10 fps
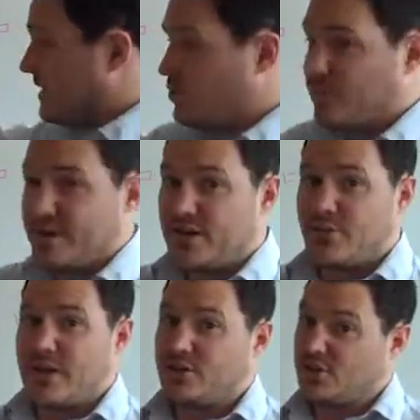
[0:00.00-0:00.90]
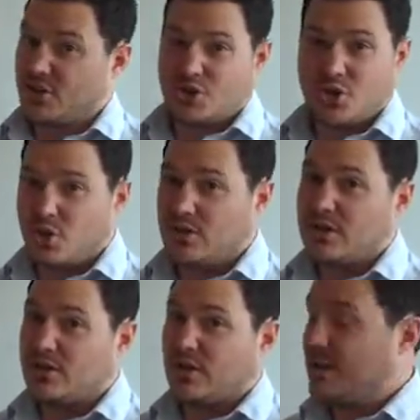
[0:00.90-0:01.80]
link to a video there, just a short
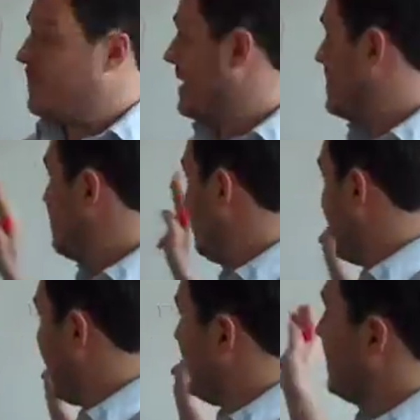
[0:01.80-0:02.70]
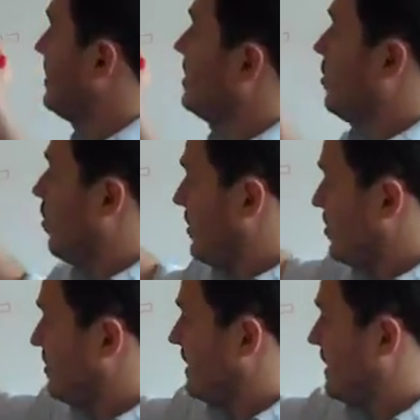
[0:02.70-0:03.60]
little clip explaining what
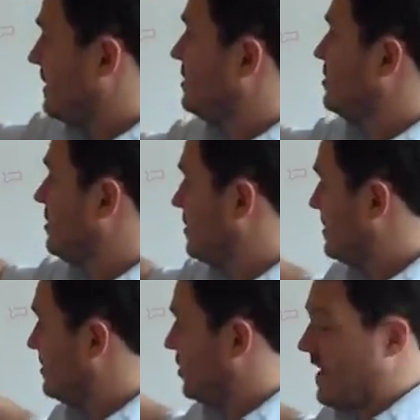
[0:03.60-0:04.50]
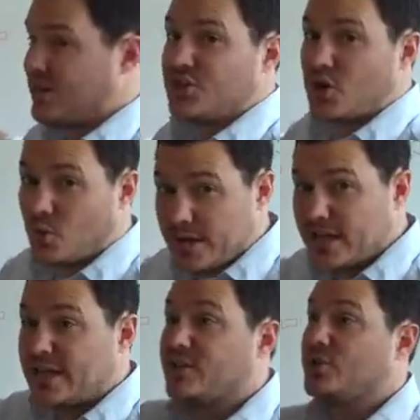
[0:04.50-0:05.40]
you need to change
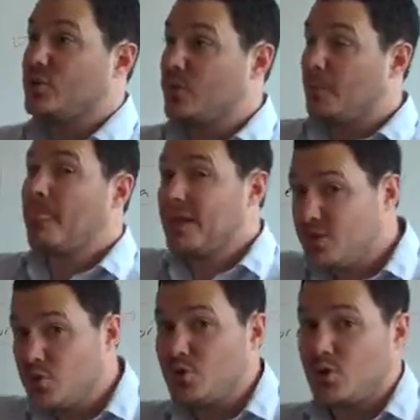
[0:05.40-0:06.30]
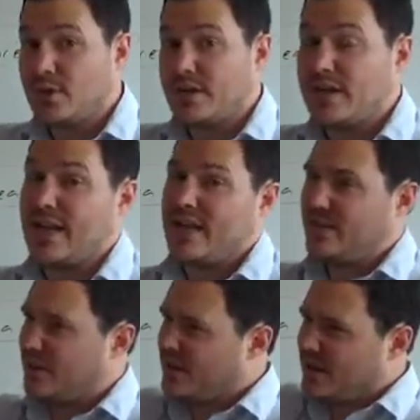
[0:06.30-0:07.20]
Korea into to Korea, okay?
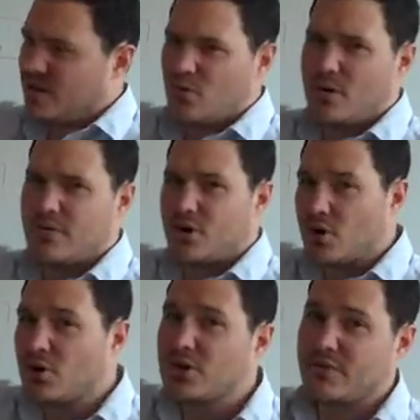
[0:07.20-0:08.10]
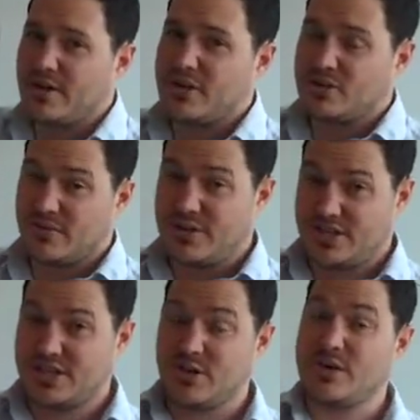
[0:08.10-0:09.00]
In one of the earlier videos of this
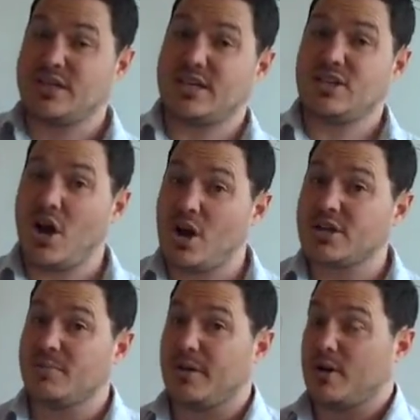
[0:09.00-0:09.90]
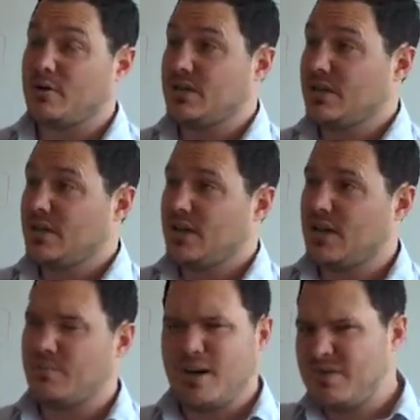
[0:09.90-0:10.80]
series, I talked about,
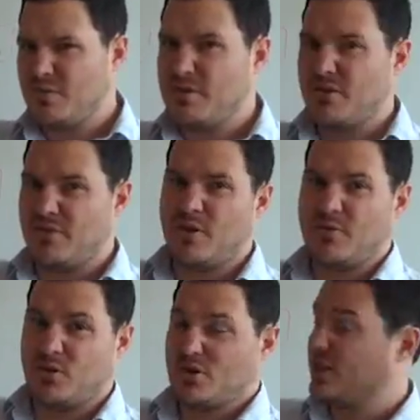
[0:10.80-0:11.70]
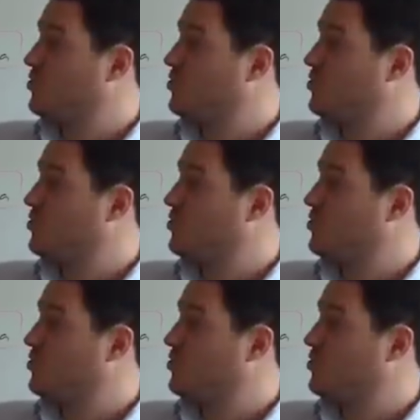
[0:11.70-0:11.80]
might even been the very first